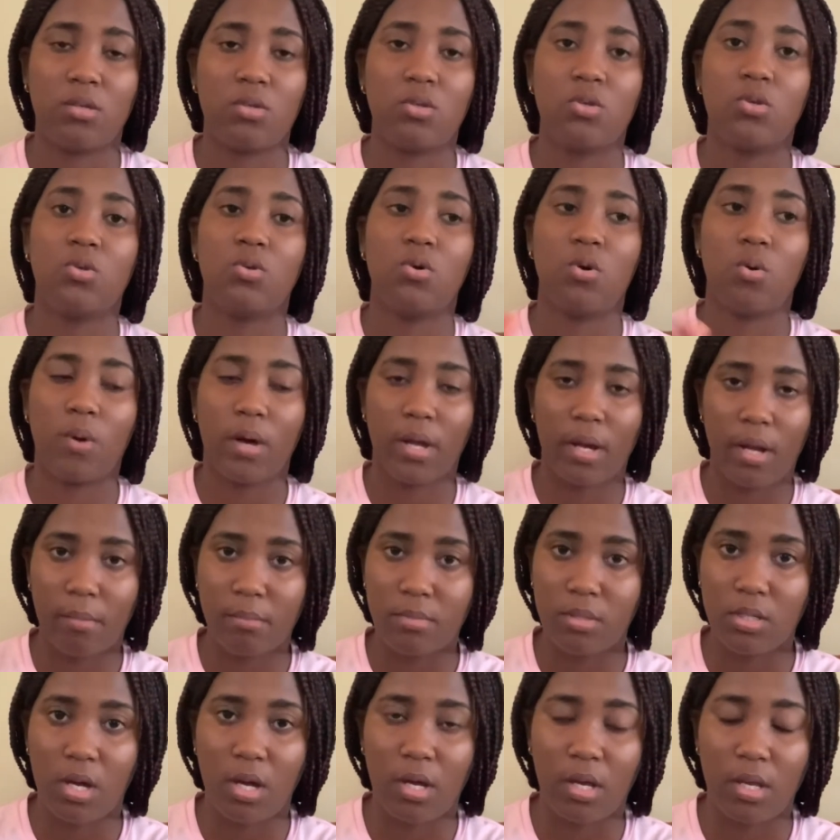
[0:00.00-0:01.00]
You know what I'm
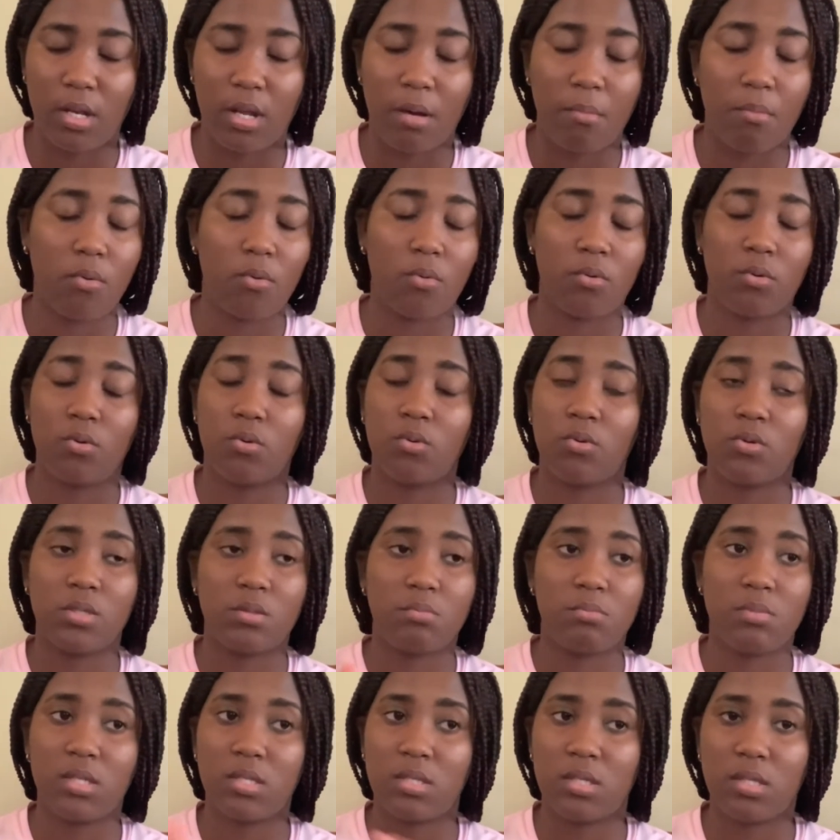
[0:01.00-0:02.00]
talking about, those
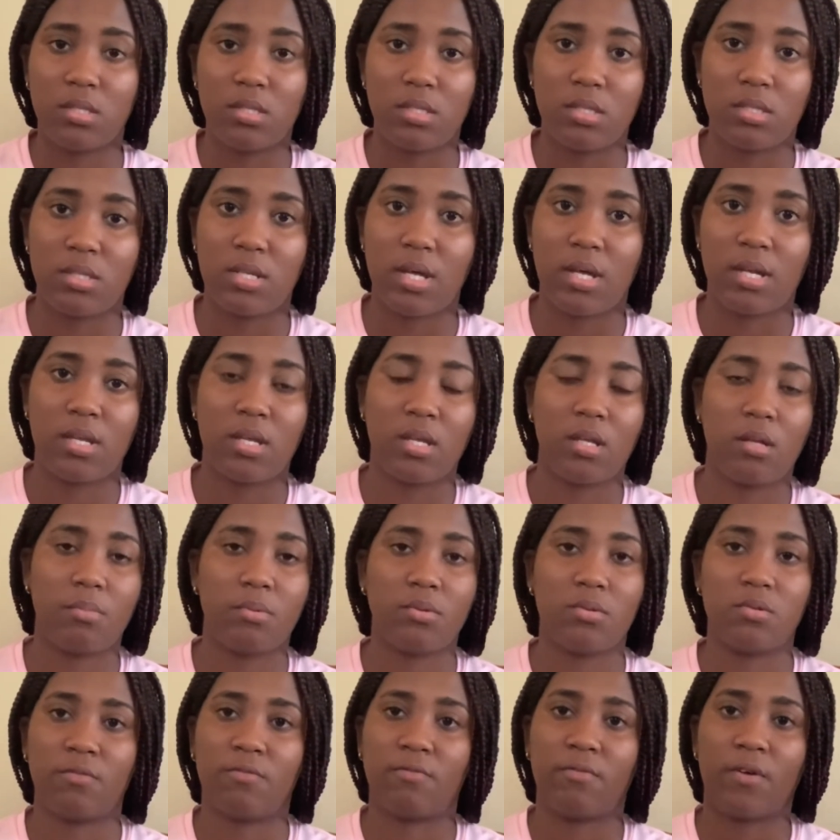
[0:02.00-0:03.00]
businesses that help
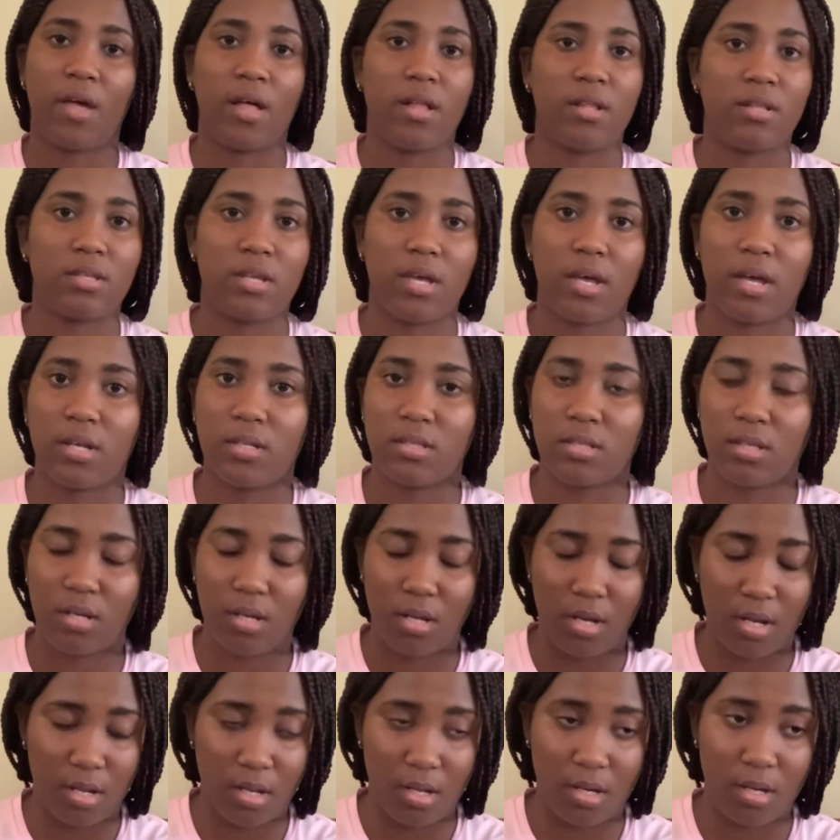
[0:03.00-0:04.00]
with file tax and
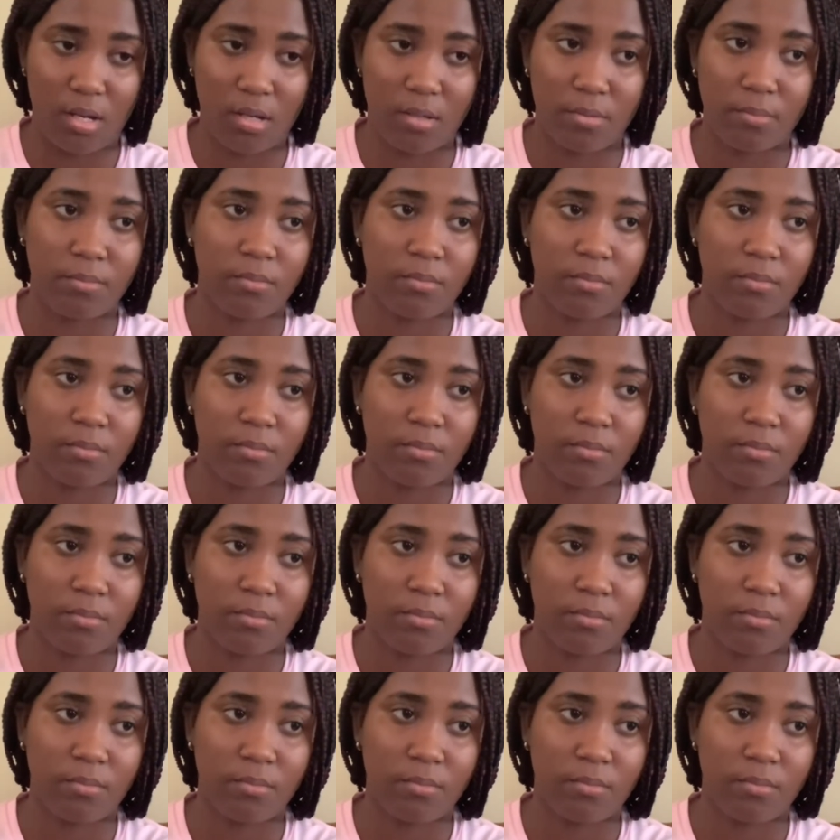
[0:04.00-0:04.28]
all of that.